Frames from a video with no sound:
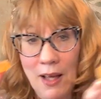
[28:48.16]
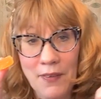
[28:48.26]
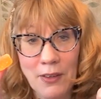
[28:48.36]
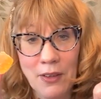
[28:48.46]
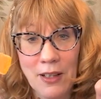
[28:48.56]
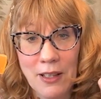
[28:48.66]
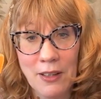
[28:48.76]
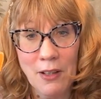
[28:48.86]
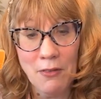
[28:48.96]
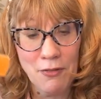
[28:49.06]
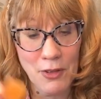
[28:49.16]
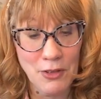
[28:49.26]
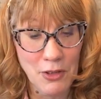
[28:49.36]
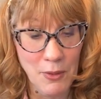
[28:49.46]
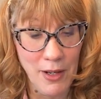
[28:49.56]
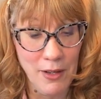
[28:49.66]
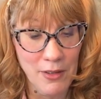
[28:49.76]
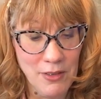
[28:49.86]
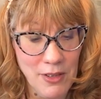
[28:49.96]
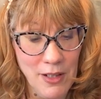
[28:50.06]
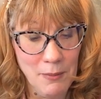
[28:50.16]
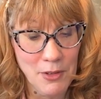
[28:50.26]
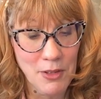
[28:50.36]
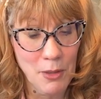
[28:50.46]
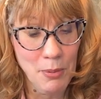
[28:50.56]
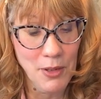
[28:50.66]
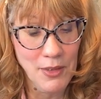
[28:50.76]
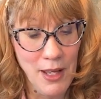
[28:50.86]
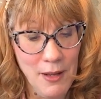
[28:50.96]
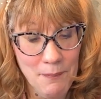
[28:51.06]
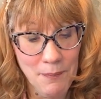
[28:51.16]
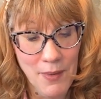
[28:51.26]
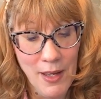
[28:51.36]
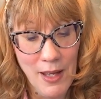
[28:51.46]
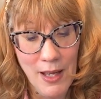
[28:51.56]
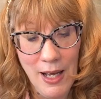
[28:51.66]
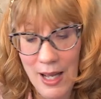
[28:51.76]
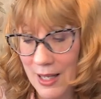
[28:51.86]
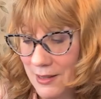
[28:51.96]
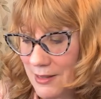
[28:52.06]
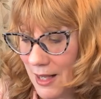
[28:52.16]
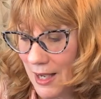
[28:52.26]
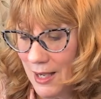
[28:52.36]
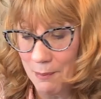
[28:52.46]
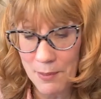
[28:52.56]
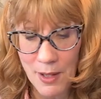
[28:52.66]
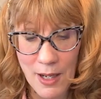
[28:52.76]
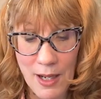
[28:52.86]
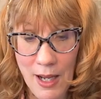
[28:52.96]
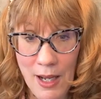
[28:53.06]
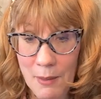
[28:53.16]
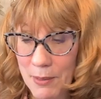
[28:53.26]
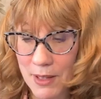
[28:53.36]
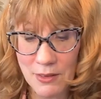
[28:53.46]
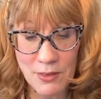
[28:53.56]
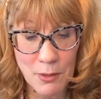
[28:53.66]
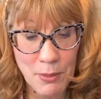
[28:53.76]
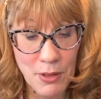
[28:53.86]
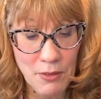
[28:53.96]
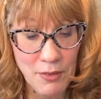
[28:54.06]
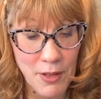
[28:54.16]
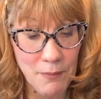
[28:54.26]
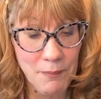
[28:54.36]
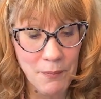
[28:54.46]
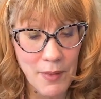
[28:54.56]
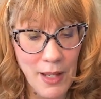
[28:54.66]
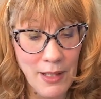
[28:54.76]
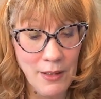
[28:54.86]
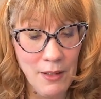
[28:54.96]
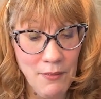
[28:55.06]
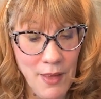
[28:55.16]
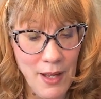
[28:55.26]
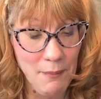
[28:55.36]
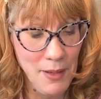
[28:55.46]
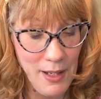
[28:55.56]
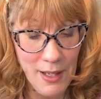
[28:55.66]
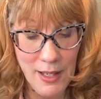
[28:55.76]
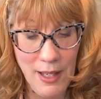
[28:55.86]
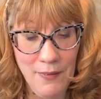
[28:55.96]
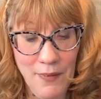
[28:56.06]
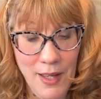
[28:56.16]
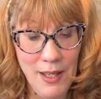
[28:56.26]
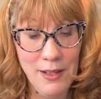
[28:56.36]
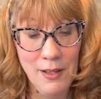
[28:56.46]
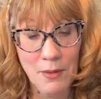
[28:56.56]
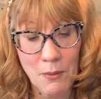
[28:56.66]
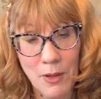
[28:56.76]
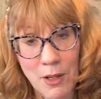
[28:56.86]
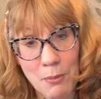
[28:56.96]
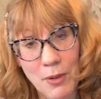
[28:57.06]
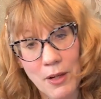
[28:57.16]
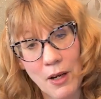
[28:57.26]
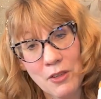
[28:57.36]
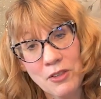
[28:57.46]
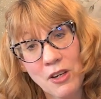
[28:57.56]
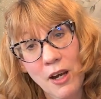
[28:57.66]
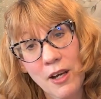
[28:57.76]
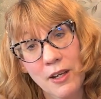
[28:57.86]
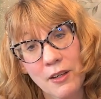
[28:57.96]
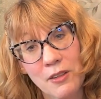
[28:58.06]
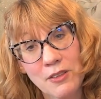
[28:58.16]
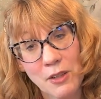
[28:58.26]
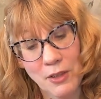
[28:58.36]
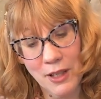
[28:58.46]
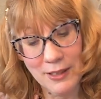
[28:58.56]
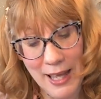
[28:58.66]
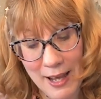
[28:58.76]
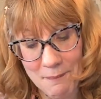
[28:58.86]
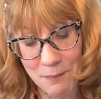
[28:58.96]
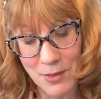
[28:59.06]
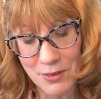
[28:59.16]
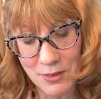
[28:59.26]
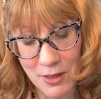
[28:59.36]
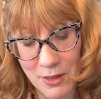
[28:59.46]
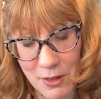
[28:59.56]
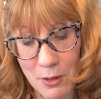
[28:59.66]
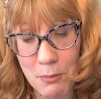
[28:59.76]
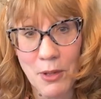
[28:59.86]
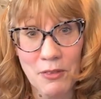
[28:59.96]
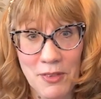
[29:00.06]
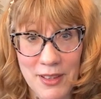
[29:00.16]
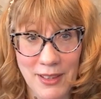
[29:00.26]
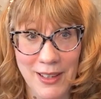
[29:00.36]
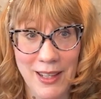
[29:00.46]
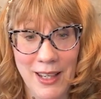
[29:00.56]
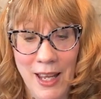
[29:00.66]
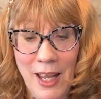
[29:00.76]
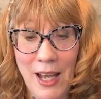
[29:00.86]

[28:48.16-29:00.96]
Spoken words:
They look like little fruit squares, and I'm just going to put them on top because they're beautiful. I love them. And then we're going to put our straw in. So look at that. This is going to go perfectly